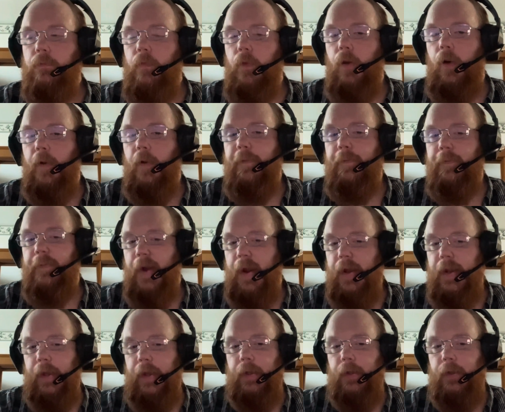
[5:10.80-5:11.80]
are
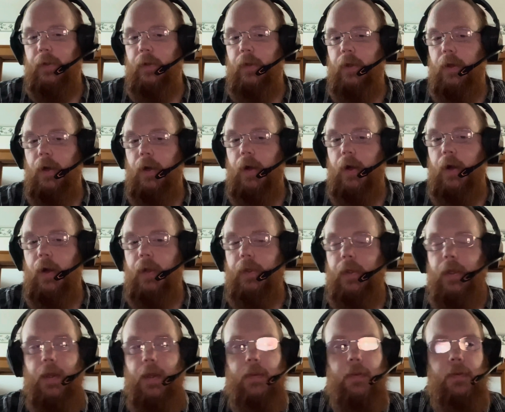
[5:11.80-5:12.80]
fighting
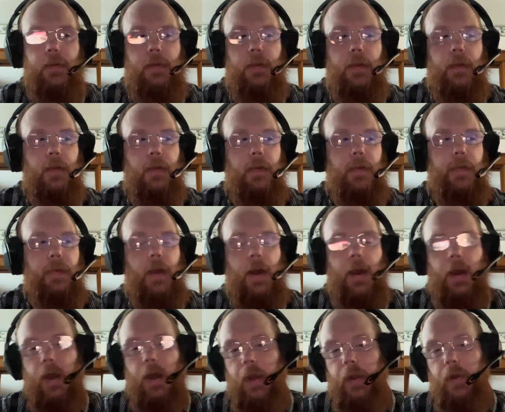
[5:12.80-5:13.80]
against the
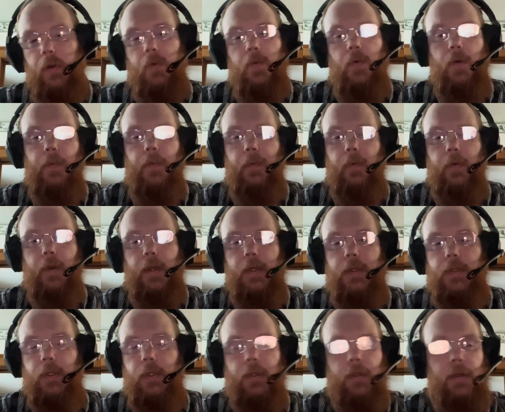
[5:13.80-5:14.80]
higher
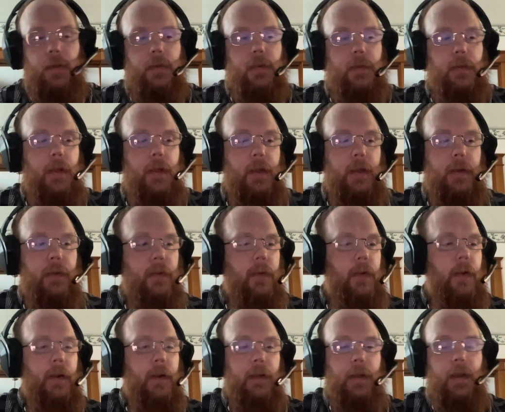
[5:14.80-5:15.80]
corporation, because like it or
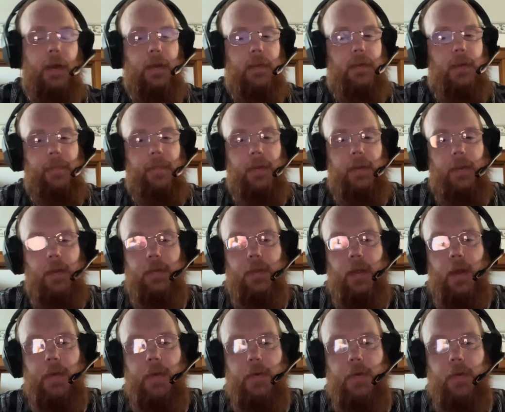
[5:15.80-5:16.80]
not, guys, I mean, this
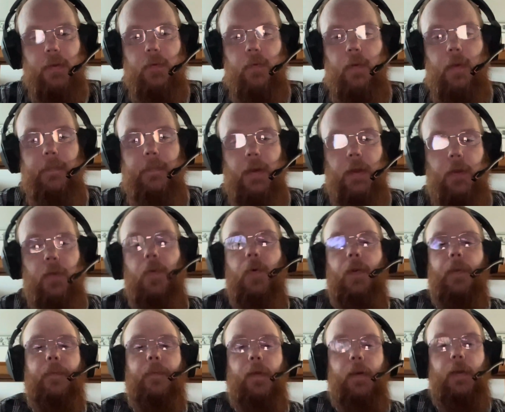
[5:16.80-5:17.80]
country is run by
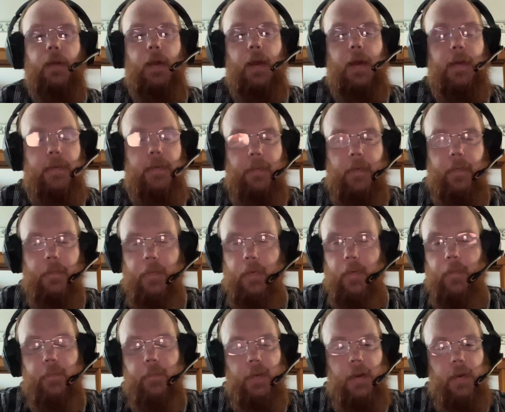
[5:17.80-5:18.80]
corporate. It has been for a
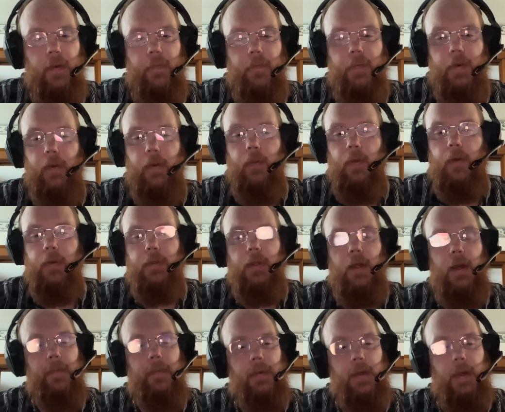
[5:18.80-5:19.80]
very, very long
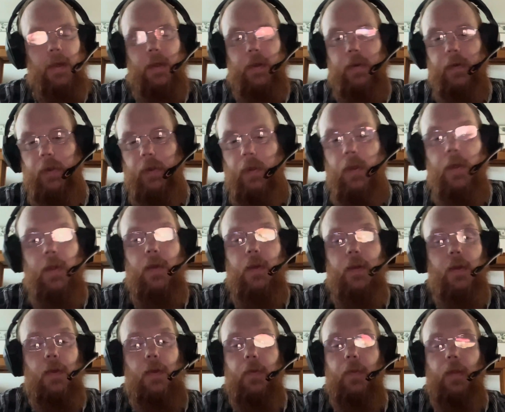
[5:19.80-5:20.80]
time. Canada,
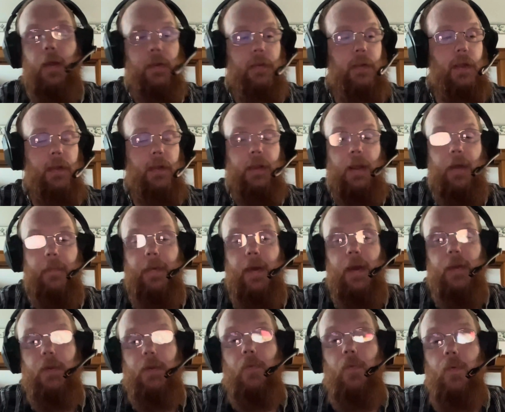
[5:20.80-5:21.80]
I take that
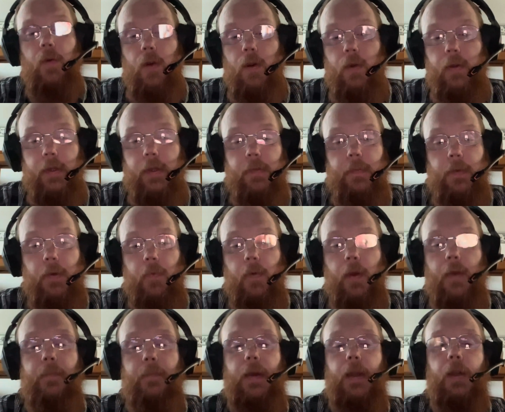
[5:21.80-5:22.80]
back, the world has been
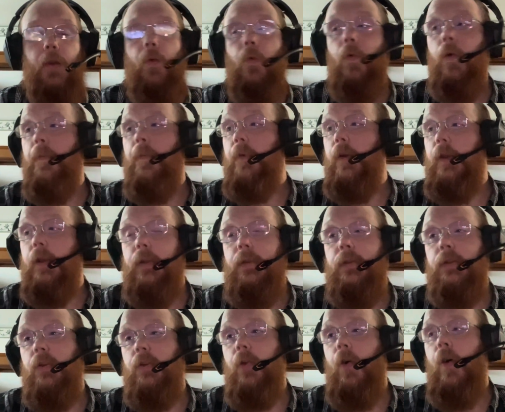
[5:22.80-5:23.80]
run by corporate.
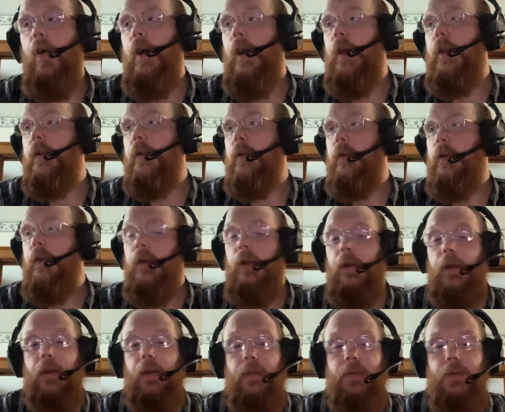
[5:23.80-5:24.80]
It's
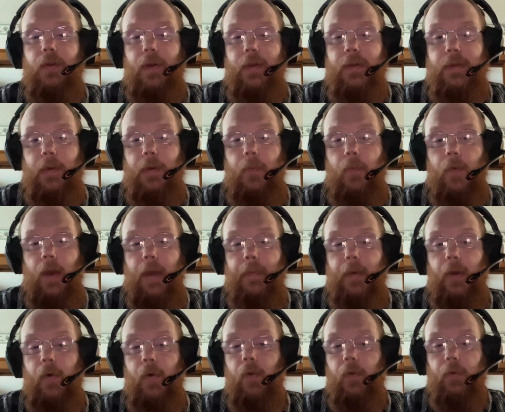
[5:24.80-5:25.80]
not some rabbit
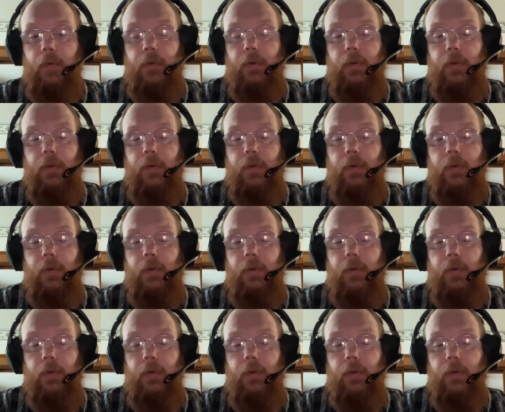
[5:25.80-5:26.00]
hole